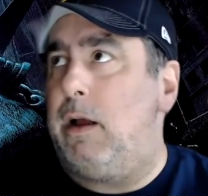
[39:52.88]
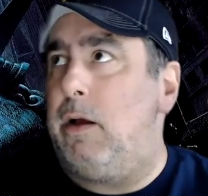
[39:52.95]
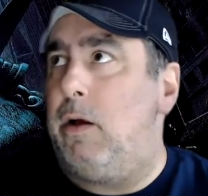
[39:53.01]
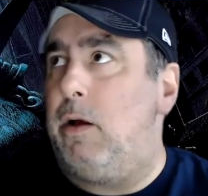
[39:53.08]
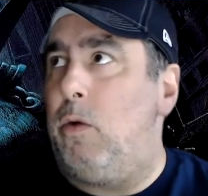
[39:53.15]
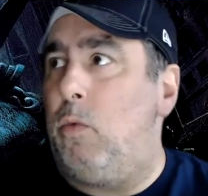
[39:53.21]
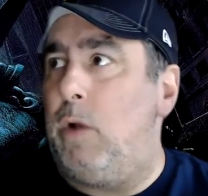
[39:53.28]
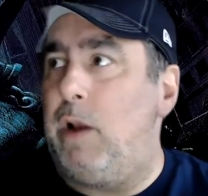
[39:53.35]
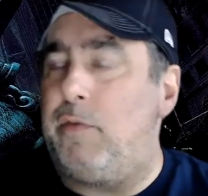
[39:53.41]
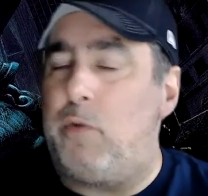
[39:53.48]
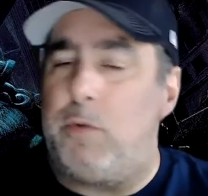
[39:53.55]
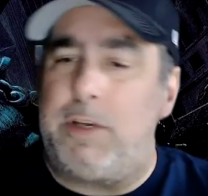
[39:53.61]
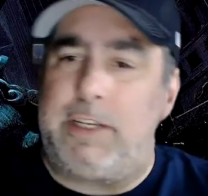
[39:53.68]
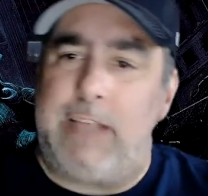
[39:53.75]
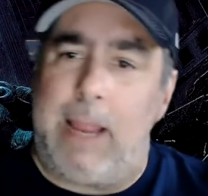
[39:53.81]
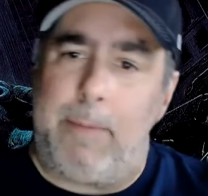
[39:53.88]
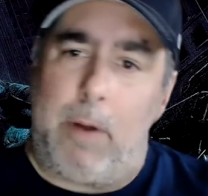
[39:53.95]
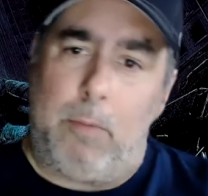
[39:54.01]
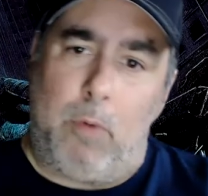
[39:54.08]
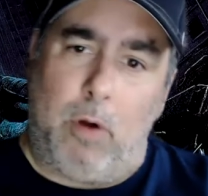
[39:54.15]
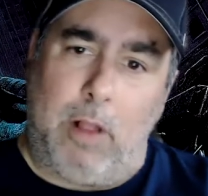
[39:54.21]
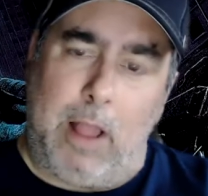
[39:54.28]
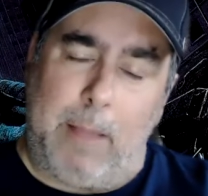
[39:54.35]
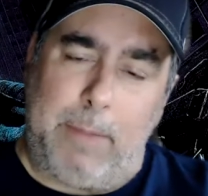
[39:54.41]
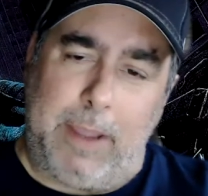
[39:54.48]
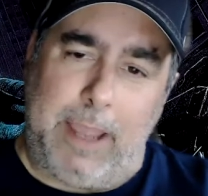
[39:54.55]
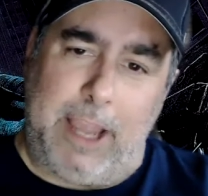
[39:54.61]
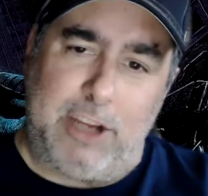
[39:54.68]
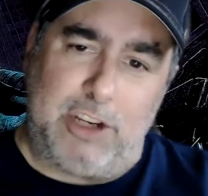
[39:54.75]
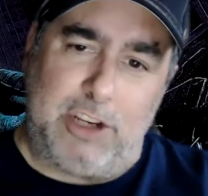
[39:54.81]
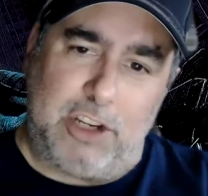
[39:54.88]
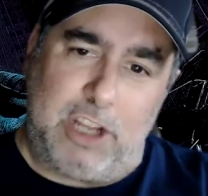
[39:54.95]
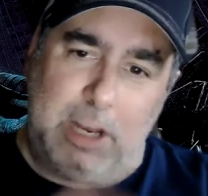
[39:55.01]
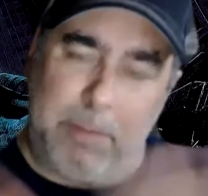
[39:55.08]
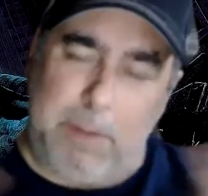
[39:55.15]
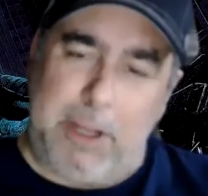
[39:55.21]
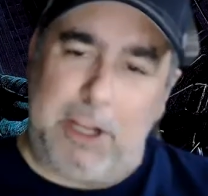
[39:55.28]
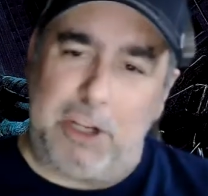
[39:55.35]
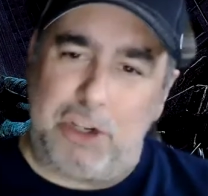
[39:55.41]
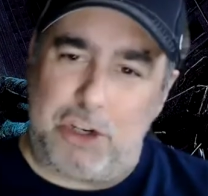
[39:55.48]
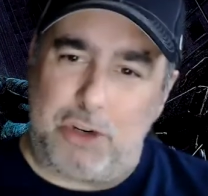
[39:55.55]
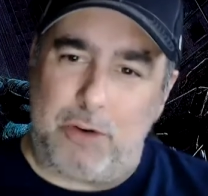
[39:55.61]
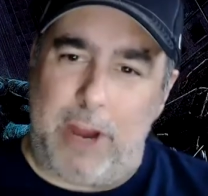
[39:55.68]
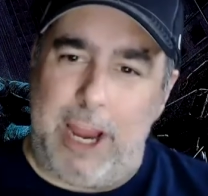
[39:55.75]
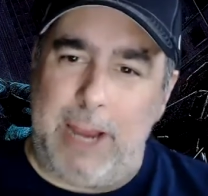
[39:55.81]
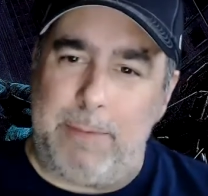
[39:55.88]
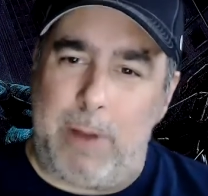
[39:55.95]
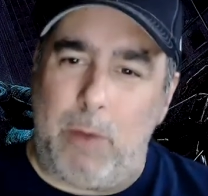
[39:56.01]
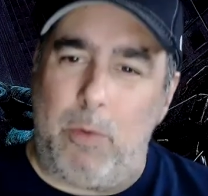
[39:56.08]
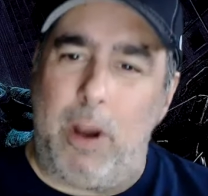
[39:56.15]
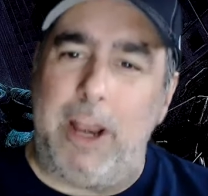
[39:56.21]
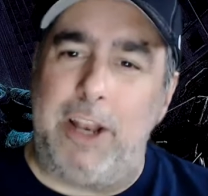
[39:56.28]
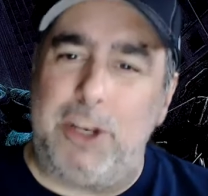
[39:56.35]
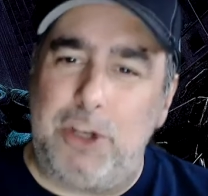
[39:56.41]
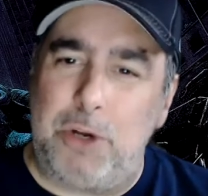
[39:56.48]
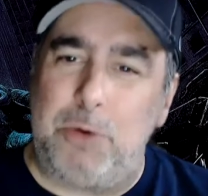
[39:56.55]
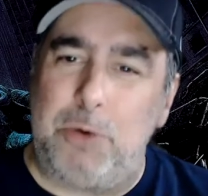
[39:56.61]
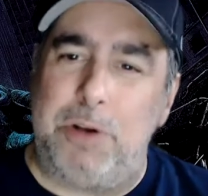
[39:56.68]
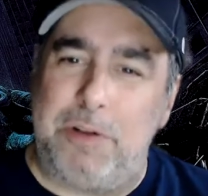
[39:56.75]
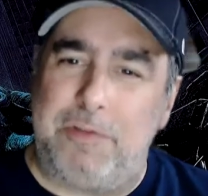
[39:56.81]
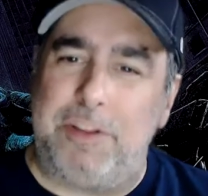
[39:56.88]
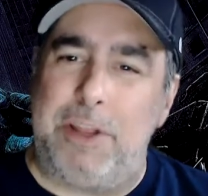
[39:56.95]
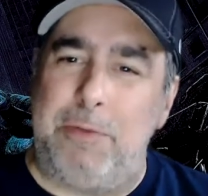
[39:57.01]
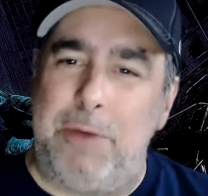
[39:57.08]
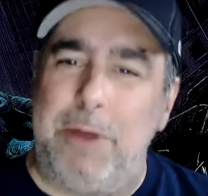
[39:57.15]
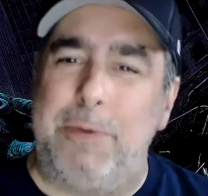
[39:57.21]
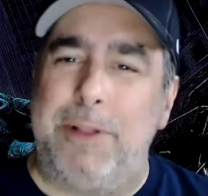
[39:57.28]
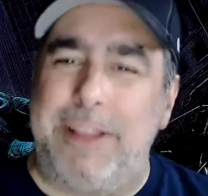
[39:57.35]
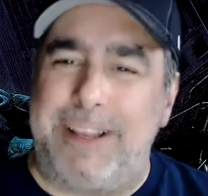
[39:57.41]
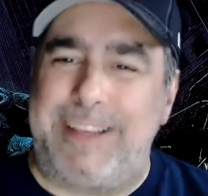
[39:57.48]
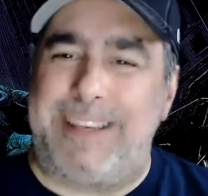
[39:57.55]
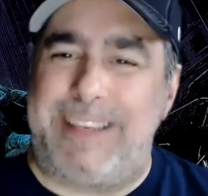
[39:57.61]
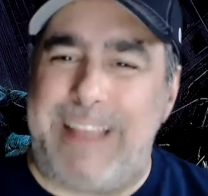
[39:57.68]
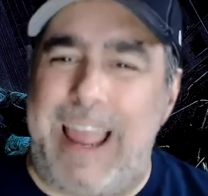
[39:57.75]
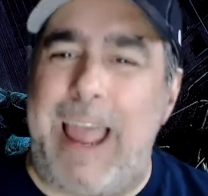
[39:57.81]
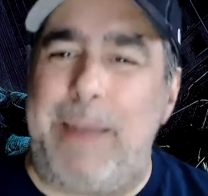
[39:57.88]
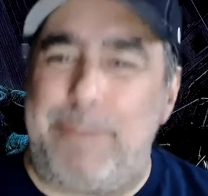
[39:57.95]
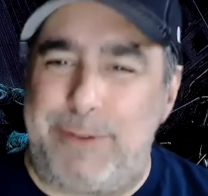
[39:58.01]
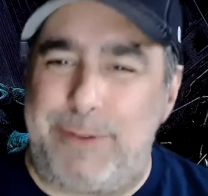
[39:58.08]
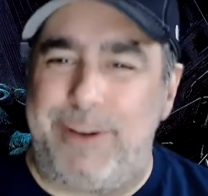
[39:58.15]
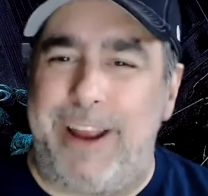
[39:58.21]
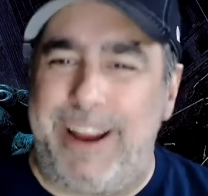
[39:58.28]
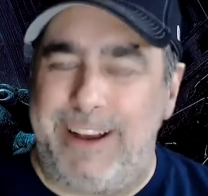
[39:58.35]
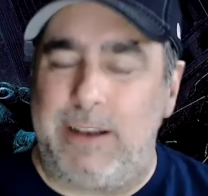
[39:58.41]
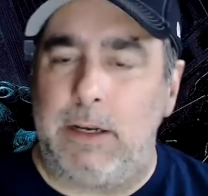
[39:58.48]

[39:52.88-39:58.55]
whatever we say about moral obligation is going to be constrained by what intuitively we will accept, right?